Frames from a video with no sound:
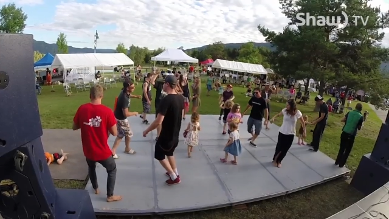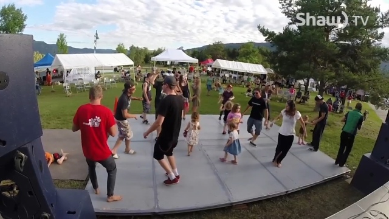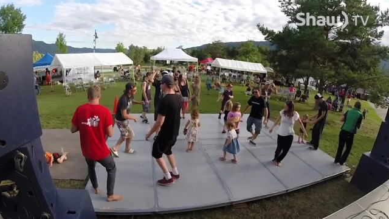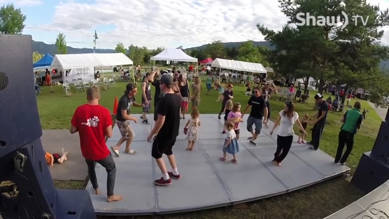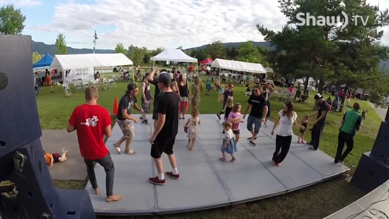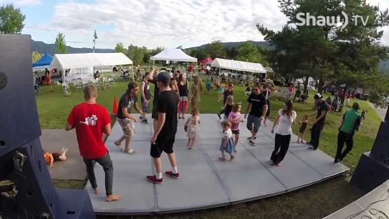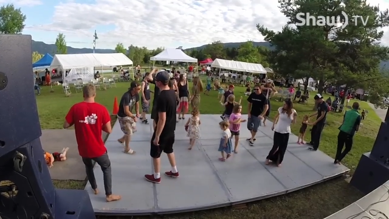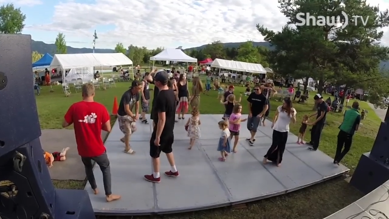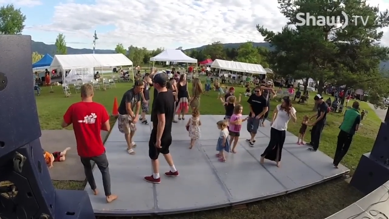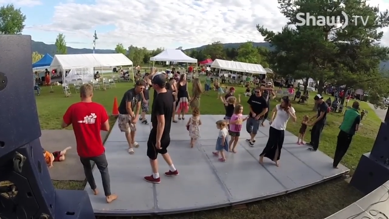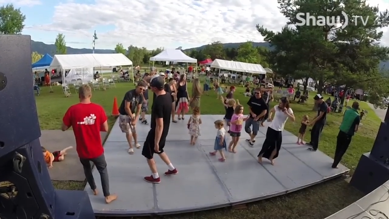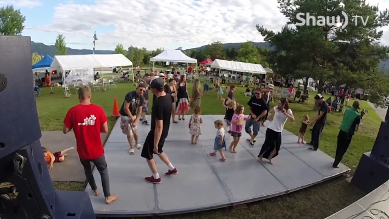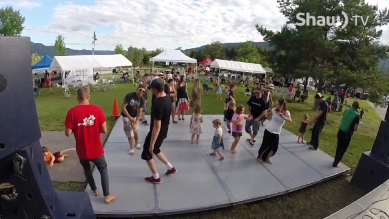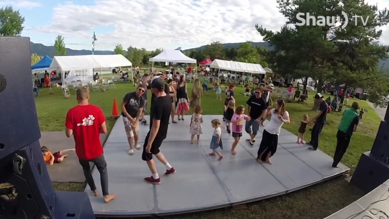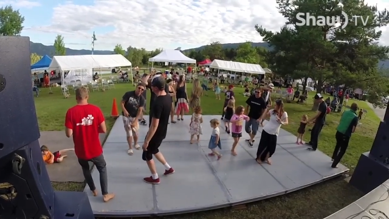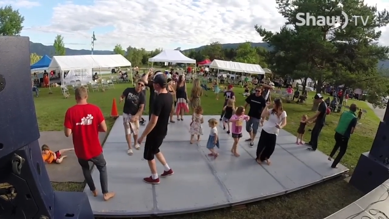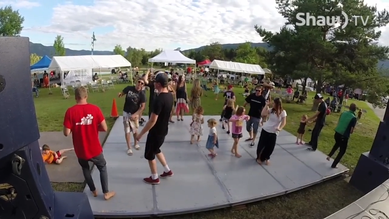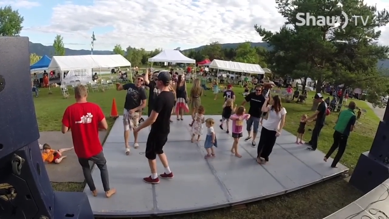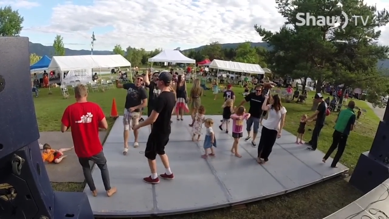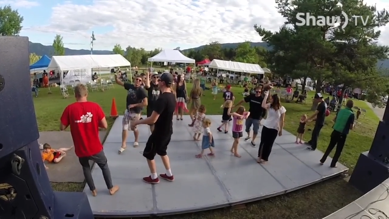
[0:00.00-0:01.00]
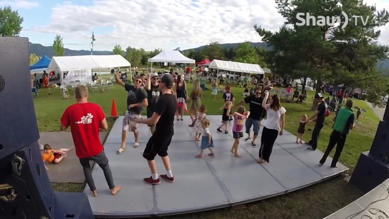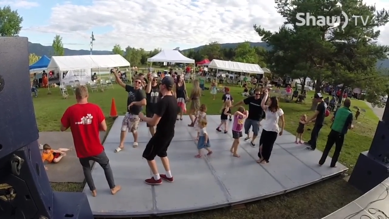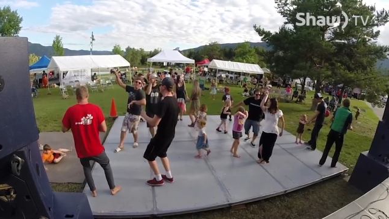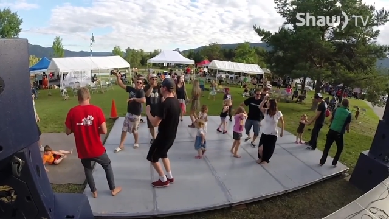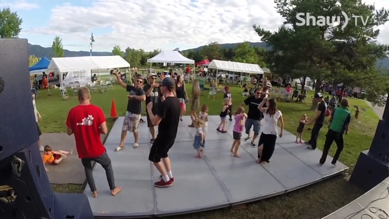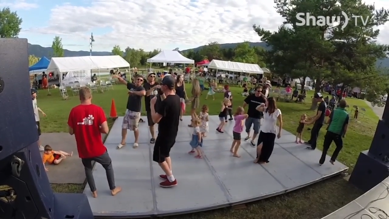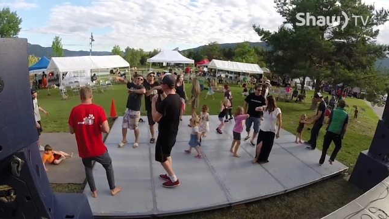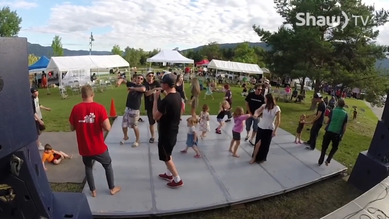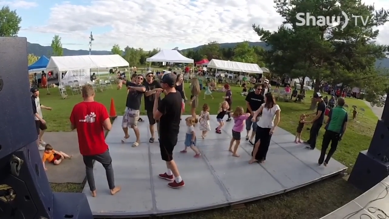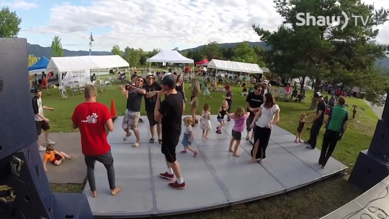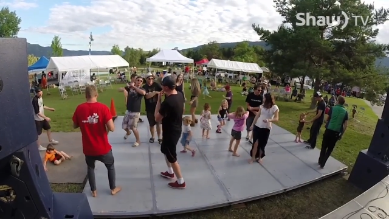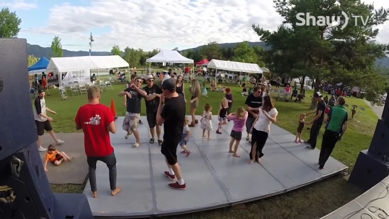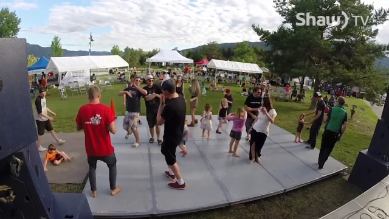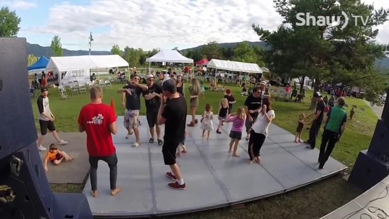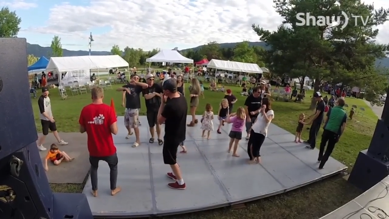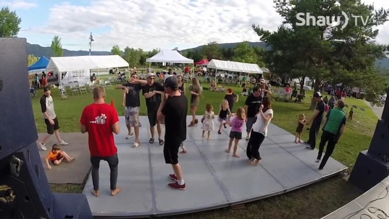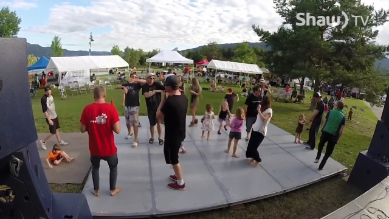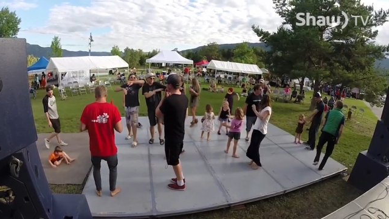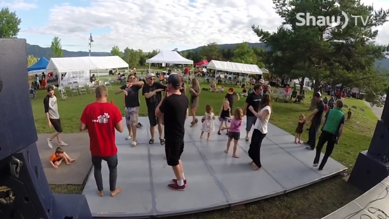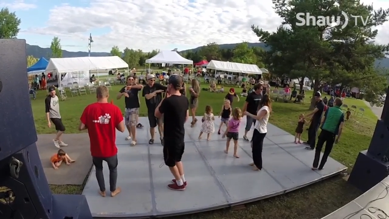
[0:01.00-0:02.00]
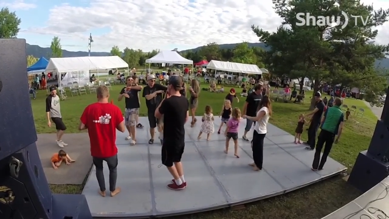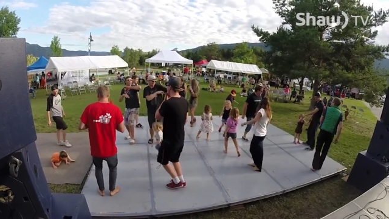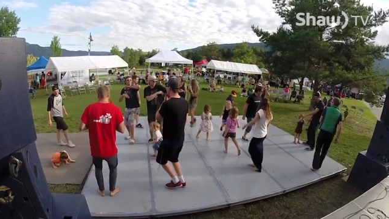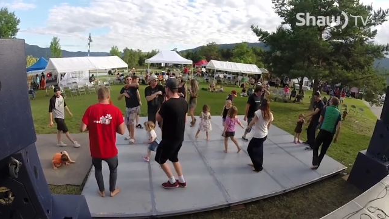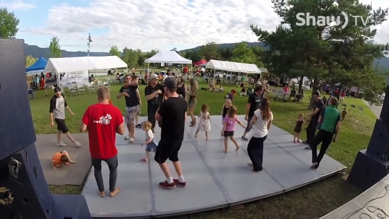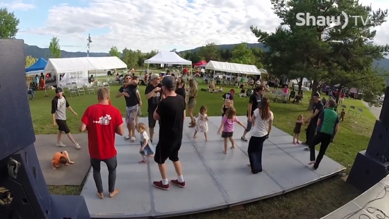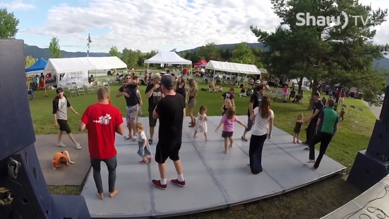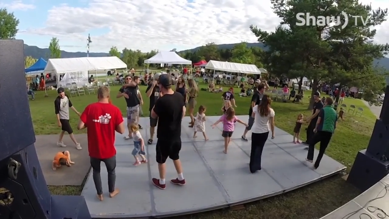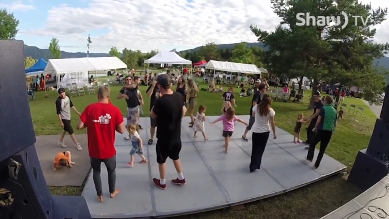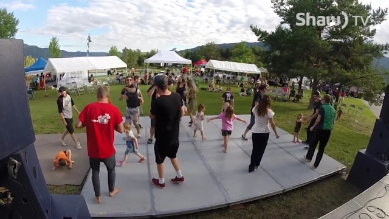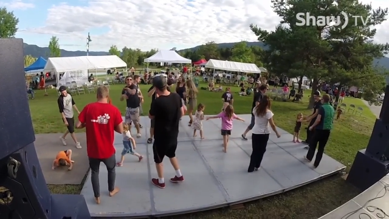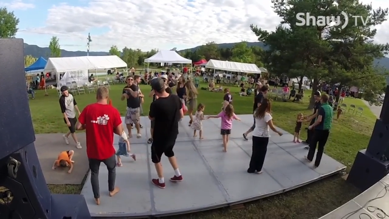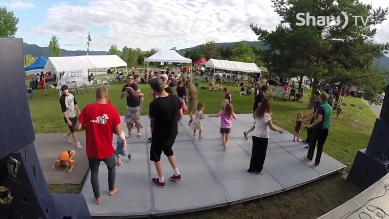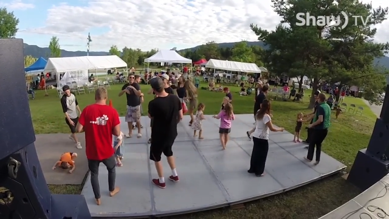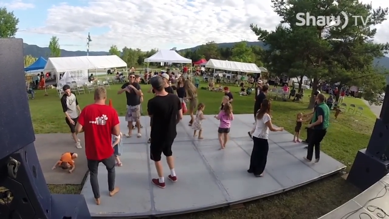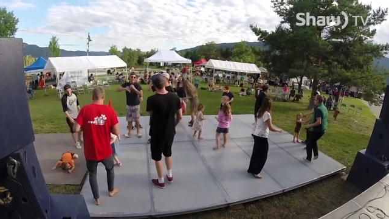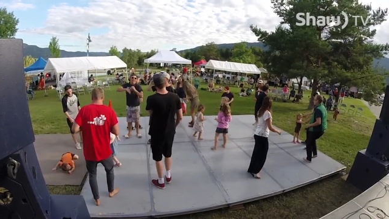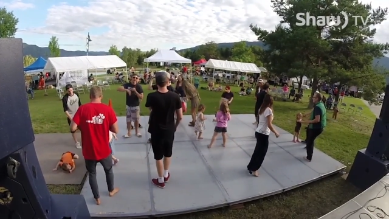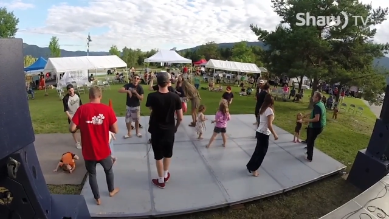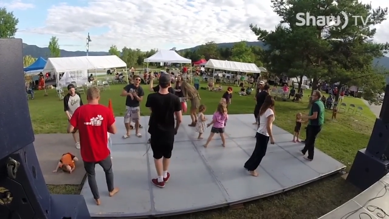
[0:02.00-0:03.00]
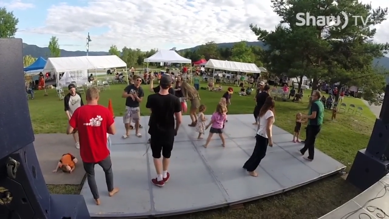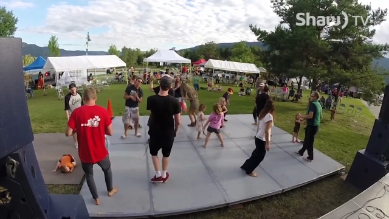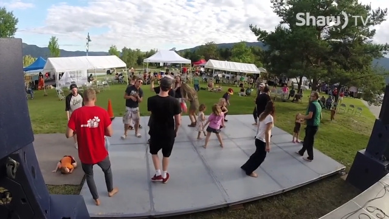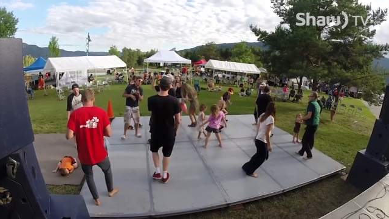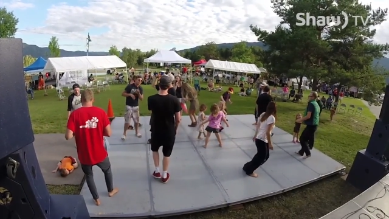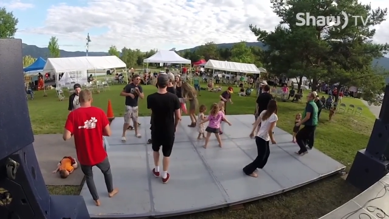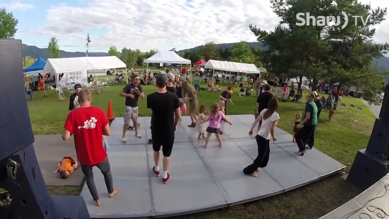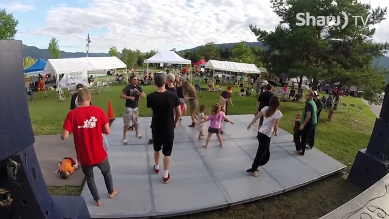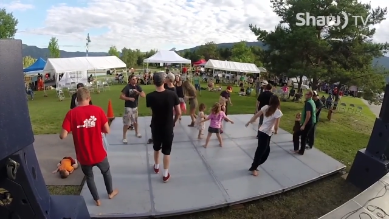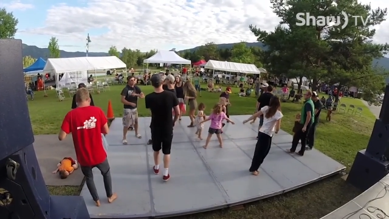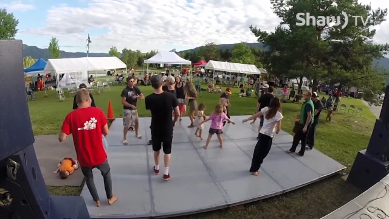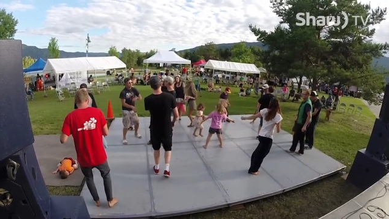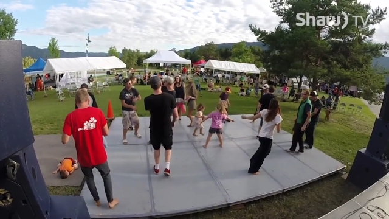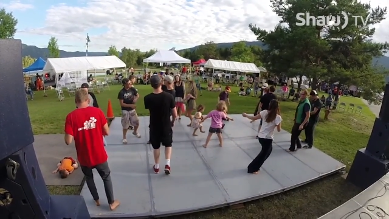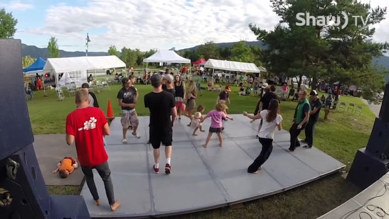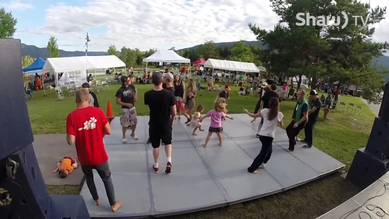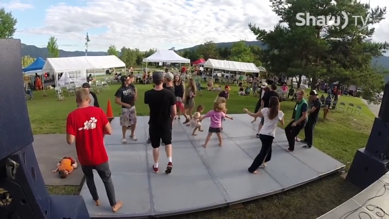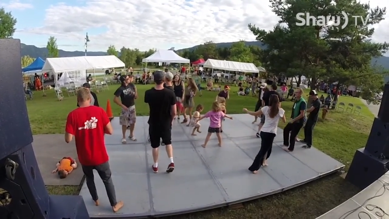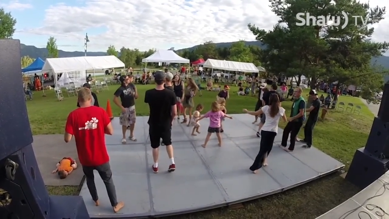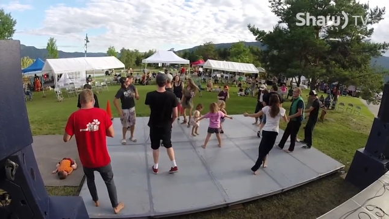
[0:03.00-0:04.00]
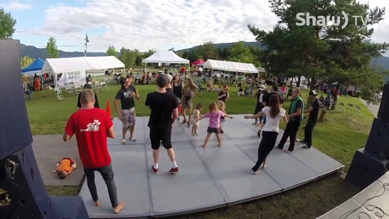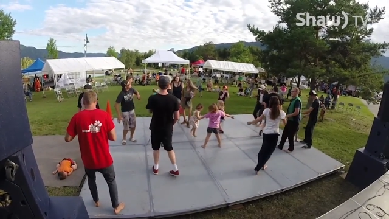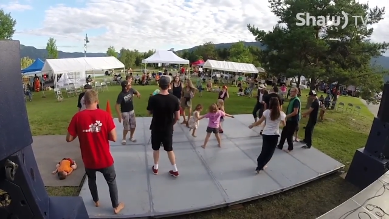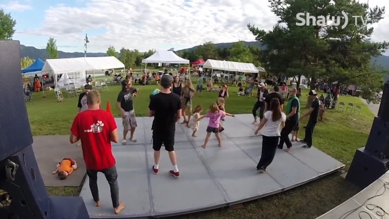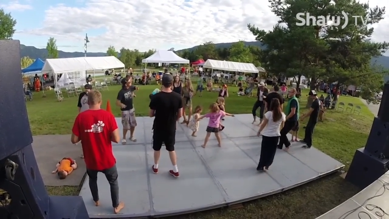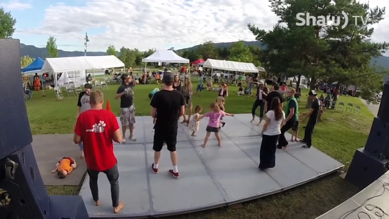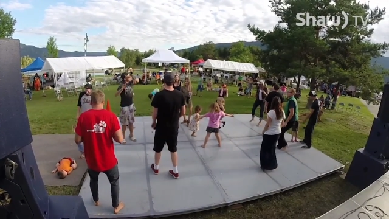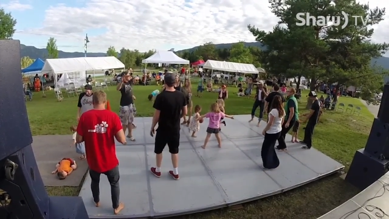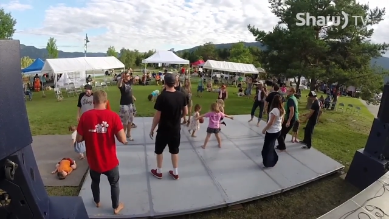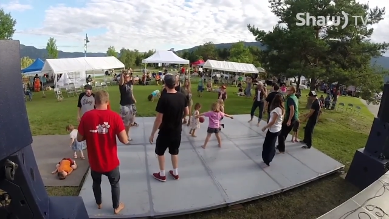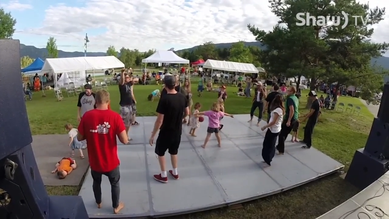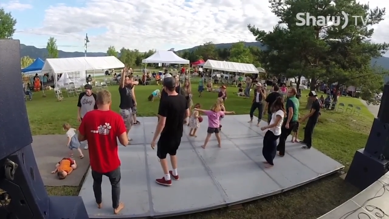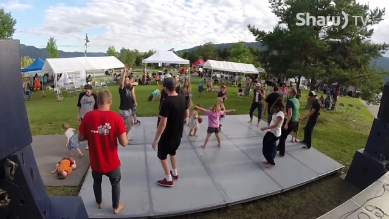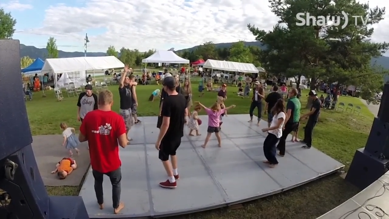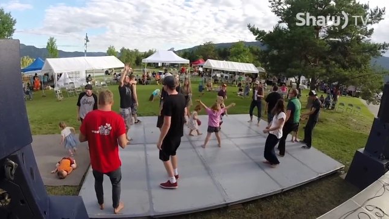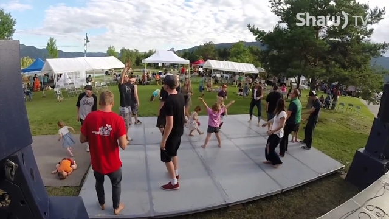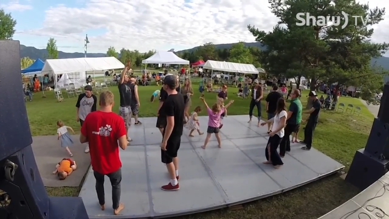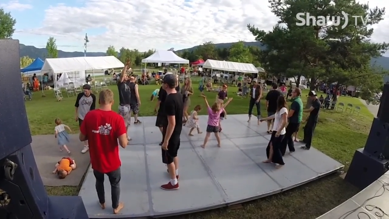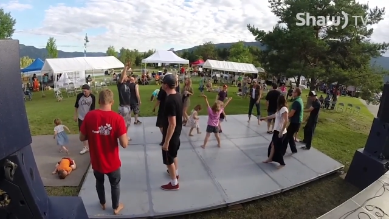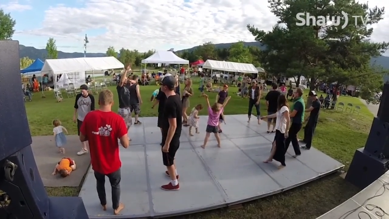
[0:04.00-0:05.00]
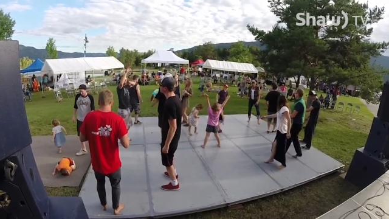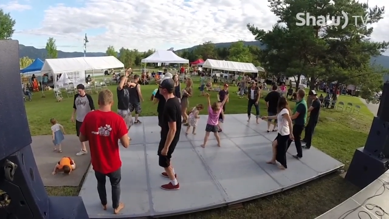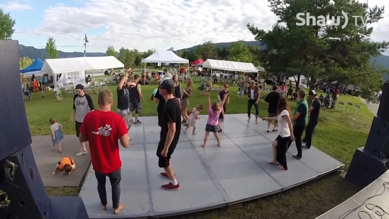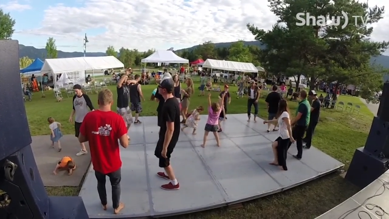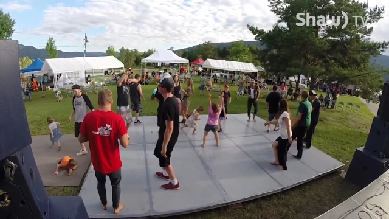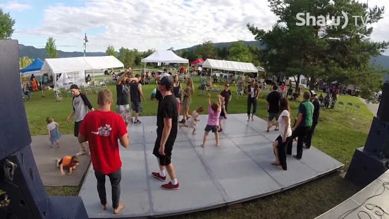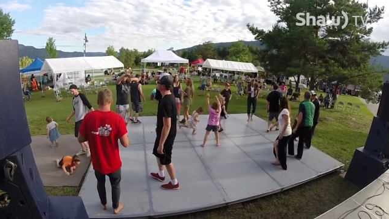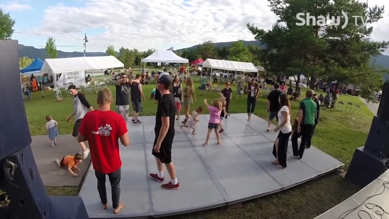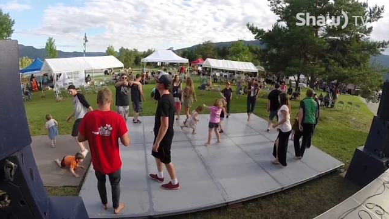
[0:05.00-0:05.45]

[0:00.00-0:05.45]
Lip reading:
[unreadable: no face in view]